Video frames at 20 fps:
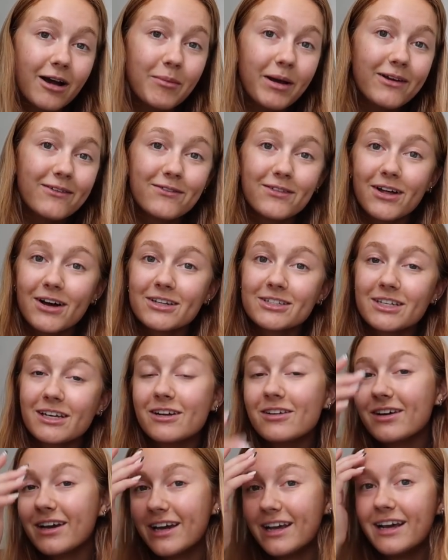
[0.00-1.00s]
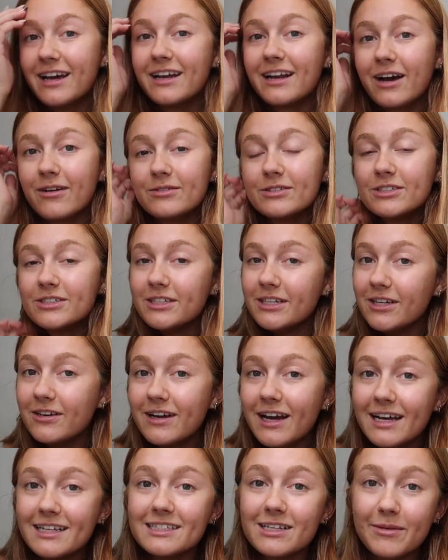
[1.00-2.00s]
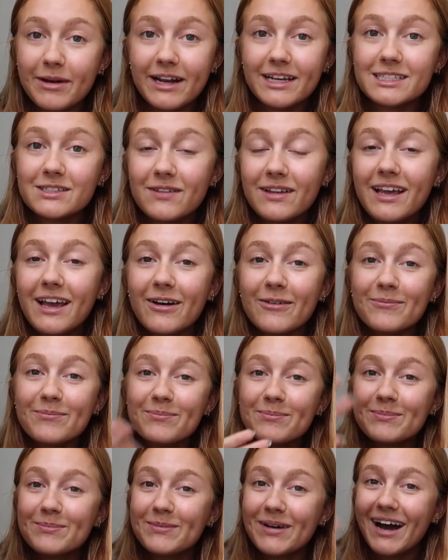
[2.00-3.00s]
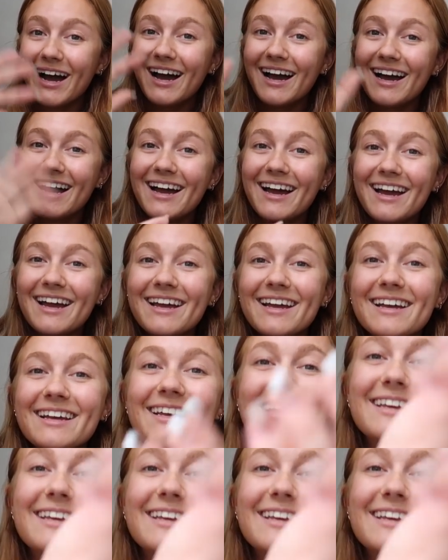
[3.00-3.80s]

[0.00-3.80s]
out my vlog channel, and I will see you guys in my next video. Bye.